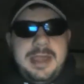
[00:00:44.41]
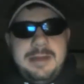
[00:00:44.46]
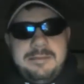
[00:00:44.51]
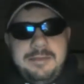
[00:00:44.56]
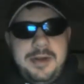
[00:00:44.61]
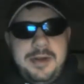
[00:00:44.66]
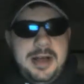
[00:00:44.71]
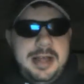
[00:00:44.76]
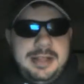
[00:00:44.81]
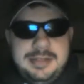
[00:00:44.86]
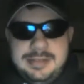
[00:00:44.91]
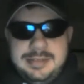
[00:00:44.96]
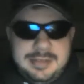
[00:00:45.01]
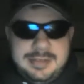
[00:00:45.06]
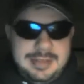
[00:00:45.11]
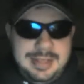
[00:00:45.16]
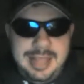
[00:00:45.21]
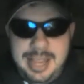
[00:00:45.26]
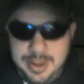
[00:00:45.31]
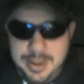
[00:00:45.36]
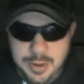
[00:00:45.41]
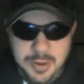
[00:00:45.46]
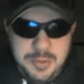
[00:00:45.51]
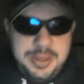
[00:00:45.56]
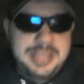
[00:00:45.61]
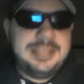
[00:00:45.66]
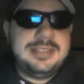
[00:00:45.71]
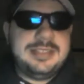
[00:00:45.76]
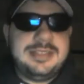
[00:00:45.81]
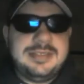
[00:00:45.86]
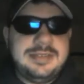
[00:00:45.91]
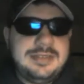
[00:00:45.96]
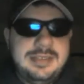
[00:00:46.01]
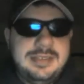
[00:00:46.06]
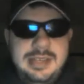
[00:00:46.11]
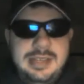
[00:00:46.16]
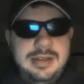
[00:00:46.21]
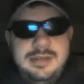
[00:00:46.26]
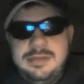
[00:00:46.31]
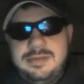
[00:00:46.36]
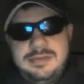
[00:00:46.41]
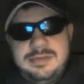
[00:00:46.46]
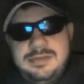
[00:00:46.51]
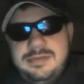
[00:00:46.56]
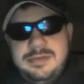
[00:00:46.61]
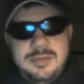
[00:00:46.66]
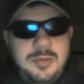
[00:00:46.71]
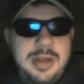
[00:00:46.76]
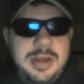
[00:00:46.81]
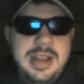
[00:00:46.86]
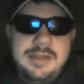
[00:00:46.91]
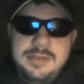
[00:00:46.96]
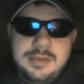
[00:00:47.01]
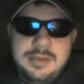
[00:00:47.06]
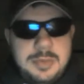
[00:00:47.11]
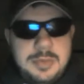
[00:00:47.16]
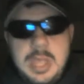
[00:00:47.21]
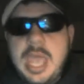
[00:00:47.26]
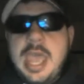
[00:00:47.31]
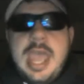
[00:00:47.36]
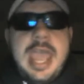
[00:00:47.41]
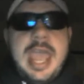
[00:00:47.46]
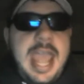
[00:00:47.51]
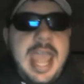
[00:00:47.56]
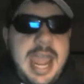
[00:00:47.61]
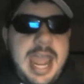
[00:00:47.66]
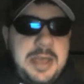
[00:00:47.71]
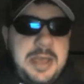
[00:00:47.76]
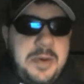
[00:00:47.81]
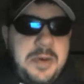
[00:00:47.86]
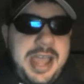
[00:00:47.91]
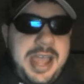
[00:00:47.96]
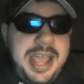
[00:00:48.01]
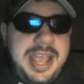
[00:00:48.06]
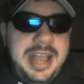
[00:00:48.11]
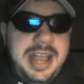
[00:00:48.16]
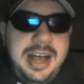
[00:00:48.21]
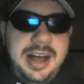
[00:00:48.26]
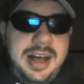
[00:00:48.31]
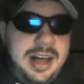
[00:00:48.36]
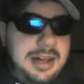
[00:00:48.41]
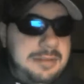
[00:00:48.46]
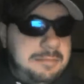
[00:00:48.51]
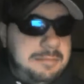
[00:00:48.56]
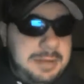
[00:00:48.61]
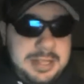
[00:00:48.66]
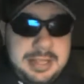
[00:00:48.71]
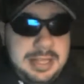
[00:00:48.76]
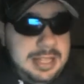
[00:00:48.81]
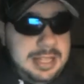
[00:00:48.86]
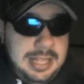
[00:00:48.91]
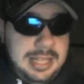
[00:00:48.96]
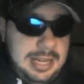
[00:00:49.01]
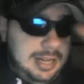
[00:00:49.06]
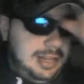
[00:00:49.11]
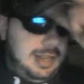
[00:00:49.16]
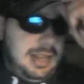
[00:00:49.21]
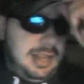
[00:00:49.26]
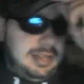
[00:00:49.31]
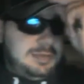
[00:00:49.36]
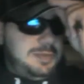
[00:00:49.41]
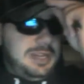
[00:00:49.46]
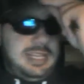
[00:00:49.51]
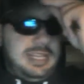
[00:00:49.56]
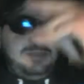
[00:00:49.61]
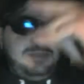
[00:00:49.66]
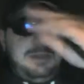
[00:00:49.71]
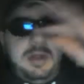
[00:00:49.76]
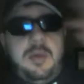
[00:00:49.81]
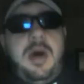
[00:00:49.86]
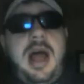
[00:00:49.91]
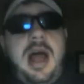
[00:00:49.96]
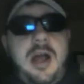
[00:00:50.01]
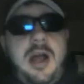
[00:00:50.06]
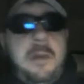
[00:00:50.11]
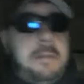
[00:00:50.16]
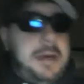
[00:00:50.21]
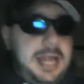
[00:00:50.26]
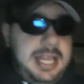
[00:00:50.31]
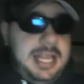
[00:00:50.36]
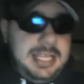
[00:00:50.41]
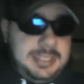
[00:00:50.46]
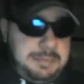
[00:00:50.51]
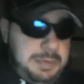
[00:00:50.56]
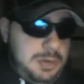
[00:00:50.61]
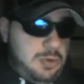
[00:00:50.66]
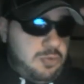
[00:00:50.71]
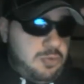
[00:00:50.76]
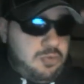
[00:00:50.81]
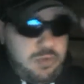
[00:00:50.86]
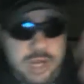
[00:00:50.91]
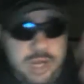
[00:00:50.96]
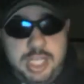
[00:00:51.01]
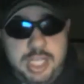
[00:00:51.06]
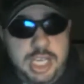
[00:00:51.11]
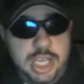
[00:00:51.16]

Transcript: but like always, you know, whatever. Anyway, uh, but it, has been, it's been a while, but it's been a really